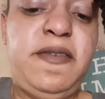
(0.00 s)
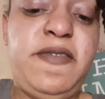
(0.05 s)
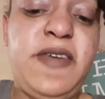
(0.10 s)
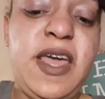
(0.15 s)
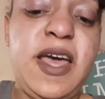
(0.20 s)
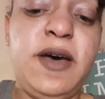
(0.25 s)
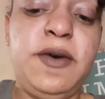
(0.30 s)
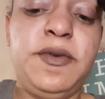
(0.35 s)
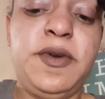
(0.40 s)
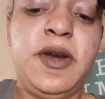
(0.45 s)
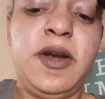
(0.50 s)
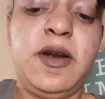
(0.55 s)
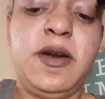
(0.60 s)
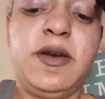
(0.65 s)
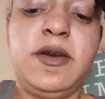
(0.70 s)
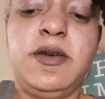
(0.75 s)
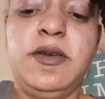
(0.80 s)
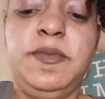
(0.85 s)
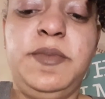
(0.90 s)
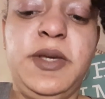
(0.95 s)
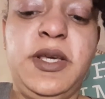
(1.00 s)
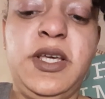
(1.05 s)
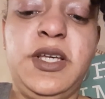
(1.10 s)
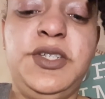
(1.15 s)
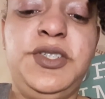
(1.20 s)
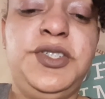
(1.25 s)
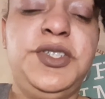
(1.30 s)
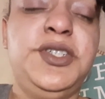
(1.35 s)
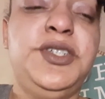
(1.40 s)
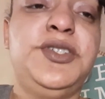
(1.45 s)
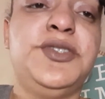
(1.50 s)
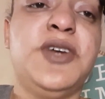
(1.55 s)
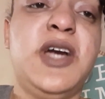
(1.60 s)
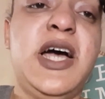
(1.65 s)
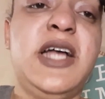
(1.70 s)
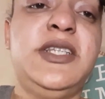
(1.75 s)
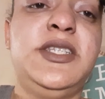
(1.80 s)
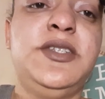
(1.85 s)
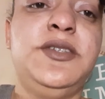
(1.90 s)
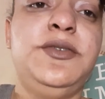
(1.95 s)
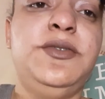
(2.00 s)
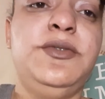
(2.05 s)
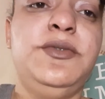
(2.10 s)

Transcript: found her because she tried to,